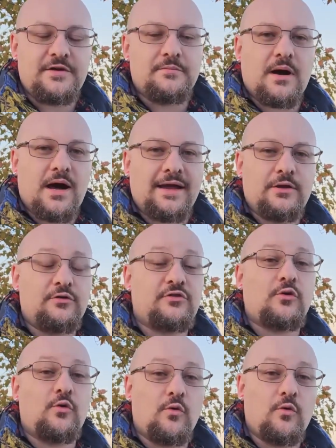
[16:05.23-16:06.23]
miles
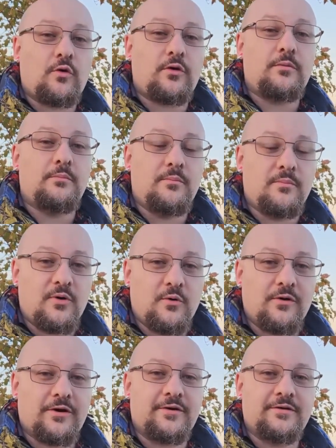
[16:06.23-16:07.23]
or
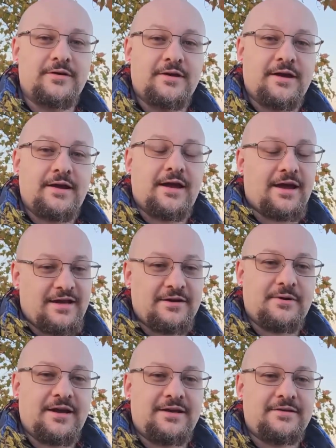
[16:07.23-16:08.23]
more.
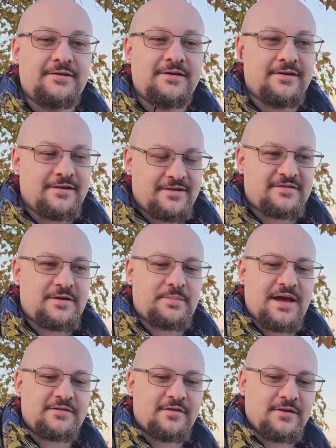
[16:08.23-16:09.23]
Anyway, let's get
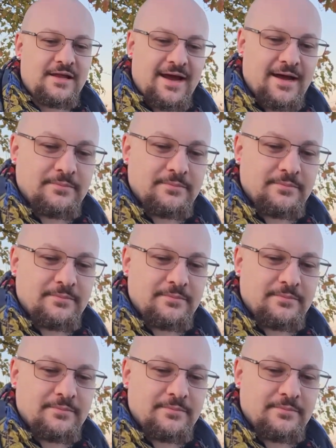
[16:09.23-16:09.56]
back to the lab.